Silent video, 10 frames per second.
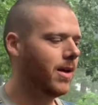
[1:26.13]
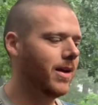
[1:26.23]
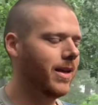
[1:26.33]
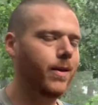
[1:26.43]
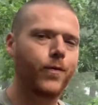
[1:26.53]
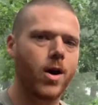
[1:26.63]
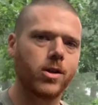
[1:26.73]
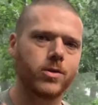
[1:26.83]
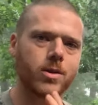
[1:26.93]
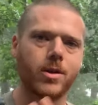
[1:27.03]
Uh, he
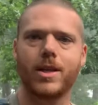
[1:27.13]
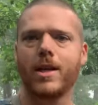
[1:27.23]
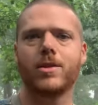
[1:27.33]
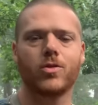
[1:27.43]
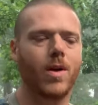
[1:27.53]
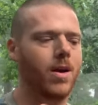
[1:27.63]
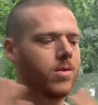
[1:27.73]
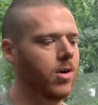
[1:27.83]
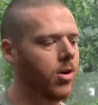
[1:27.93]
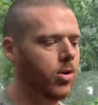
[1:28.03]
follows our kids
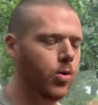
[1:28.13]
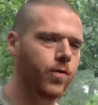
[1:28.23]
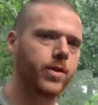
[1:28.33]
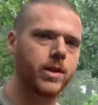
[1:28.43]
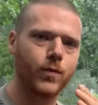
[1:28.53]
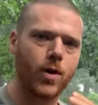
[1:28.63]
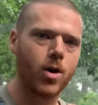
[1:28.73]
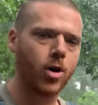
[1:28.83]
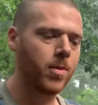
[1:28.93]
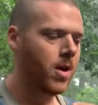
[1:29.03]
around all over this
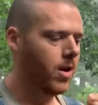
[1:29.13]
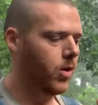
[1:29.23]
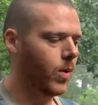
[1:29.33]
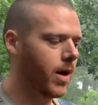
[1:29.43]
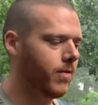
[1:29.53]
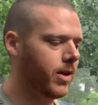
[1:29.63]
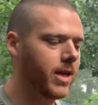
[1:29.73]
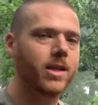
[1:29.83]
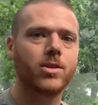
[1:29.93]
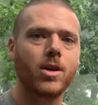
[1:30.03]
farm. Uh, wherever the
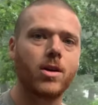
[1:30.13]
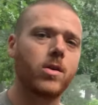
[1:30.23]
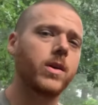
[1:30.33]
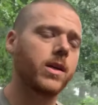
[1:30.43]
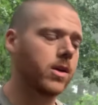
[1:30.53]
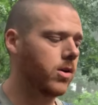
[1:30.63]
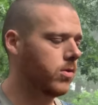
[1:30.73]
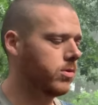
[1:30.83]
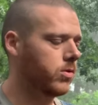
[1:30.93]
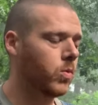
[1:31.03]
kids go, he
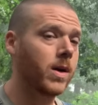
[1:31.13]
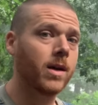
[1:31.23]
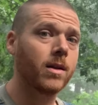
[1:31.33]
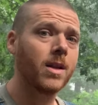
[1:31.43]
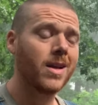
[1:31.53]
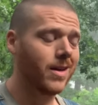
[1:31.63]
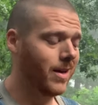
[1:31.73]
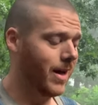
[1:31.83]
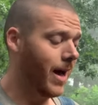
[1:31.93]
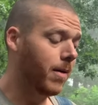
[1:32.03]
goes as well.
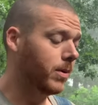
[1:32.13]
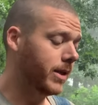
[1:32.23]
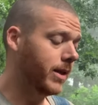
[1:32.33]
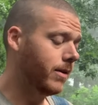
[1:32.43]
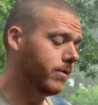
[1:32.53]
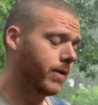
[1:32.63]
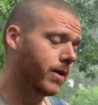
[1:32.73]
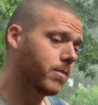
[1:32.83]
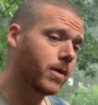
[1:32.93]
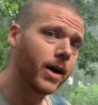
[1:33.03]
Uh, I believe
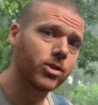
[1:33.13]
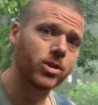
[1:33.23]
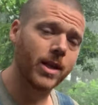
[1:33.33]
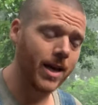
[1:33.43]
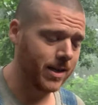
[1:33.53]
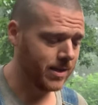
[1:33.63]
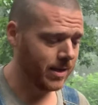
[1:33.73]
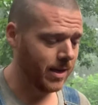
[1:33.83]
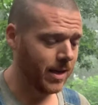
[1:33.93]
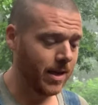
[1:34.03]
very much that
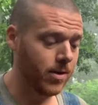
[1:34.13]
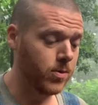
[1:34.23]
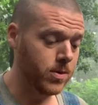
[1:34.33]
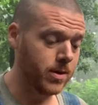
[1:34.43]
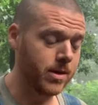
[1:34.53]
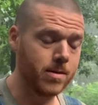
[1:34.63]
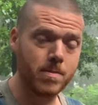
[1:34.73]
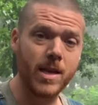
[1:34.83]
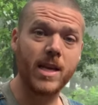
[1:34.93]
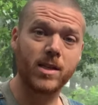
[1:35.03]
uh, he would
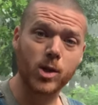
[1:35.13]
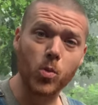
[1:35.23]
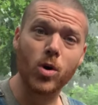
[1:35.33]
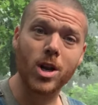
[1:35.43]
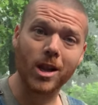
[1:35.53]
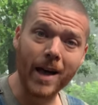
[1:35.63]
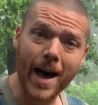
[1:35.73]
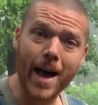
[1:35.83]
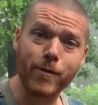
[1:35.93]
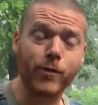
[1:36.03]
eat someone
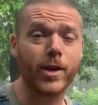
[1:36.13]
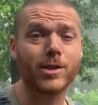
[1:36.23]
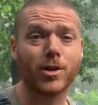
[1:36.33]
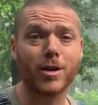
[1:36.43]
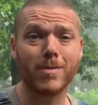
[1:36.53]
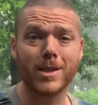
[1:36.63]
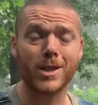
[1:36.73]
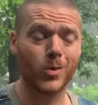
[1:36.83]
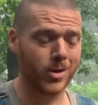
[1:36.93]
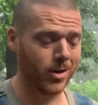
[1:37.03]
alive if they started
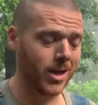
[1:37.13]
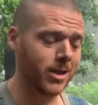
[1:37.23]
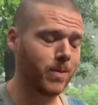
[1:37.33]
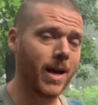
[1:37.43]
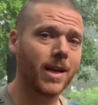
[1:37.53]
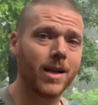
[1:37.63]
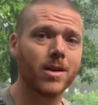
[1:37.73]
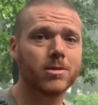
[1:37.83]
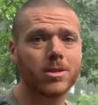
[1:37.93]
messing with our kids back here.